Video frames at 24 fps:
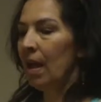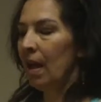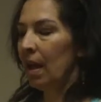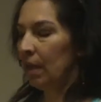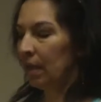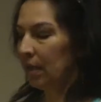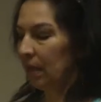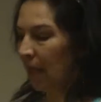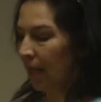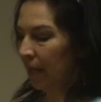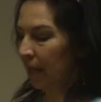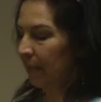
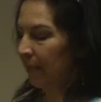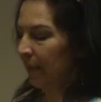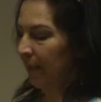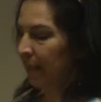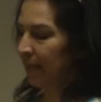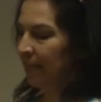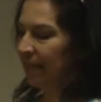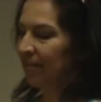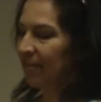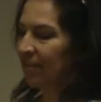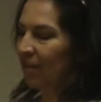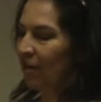A lot of
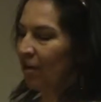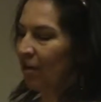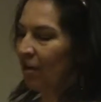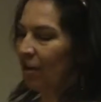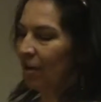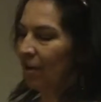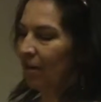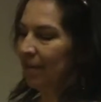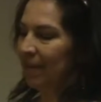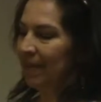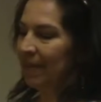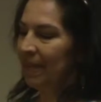babies
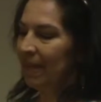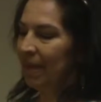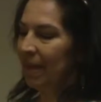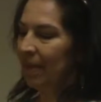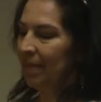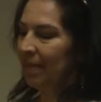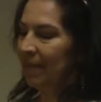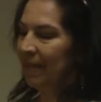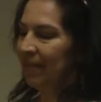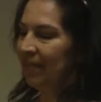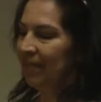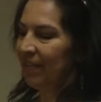are
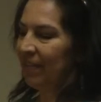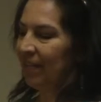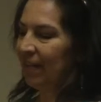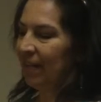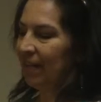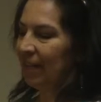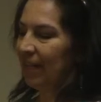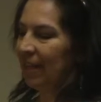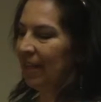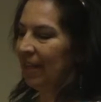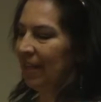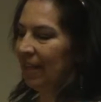becoming
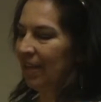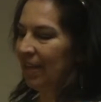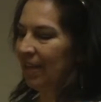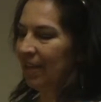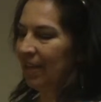very